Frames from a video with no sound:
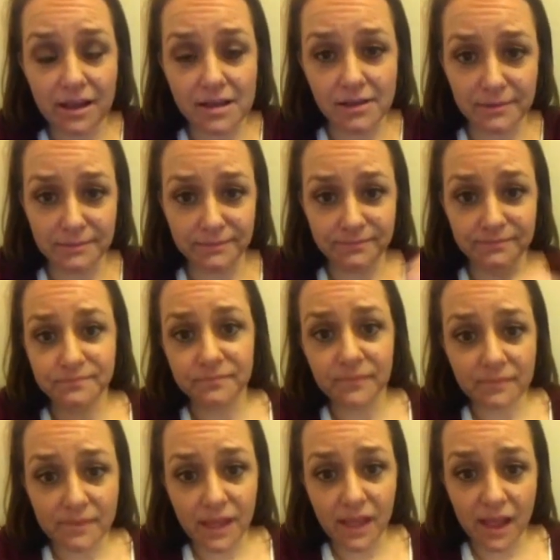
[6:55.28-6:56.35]
um,
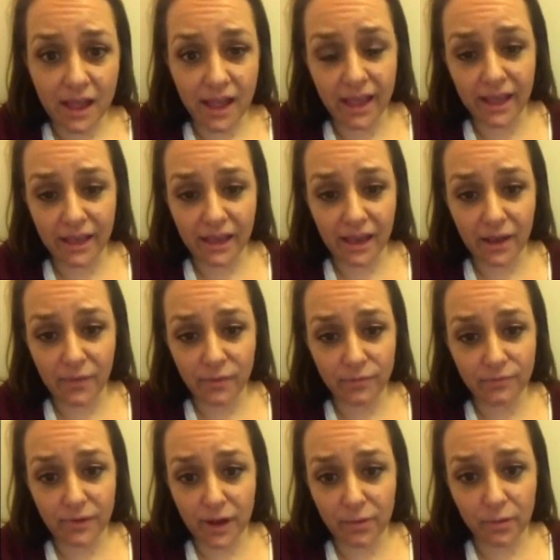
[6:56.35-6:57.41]
I, I,
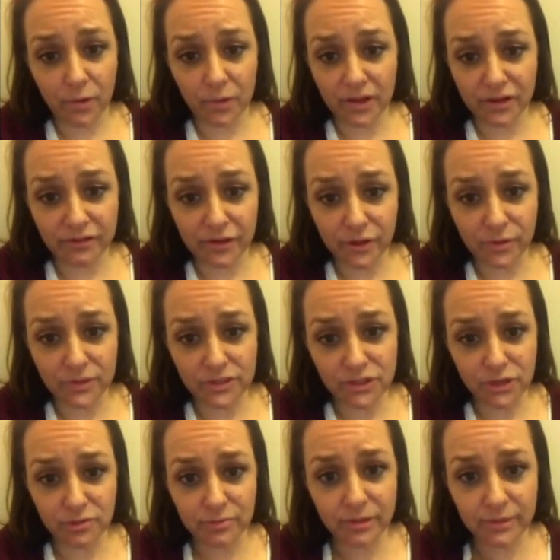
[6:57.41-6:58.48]
I won't interview with
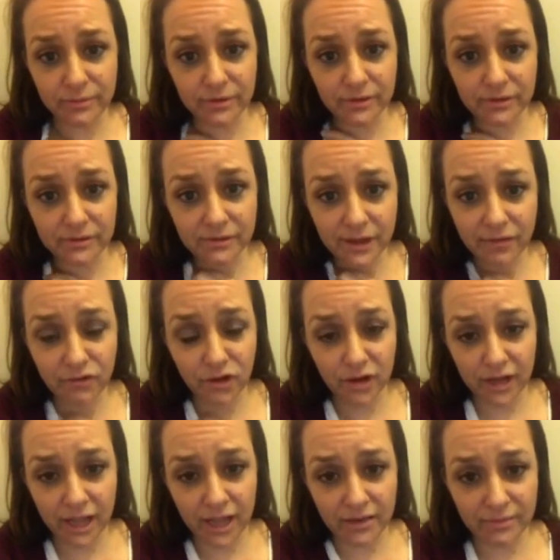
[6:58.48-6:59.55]
certain people ever
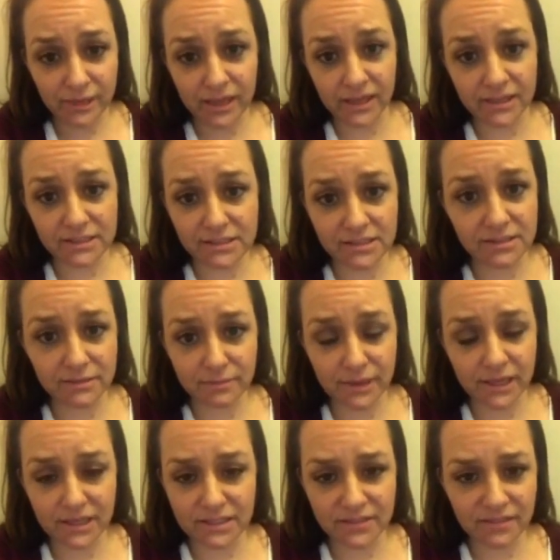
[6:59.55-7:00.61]
again because
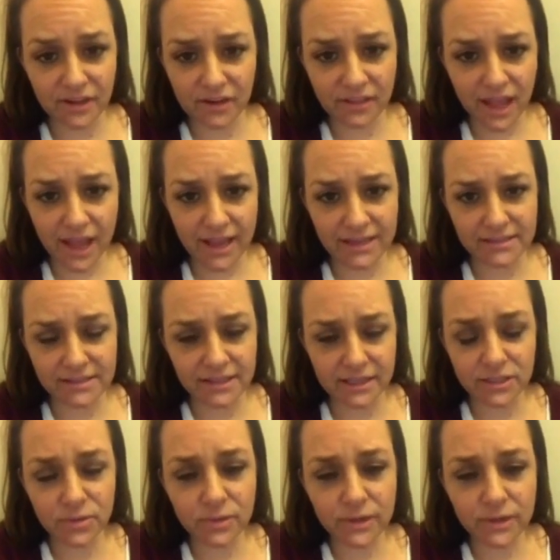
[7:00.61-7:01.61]
because of their lies they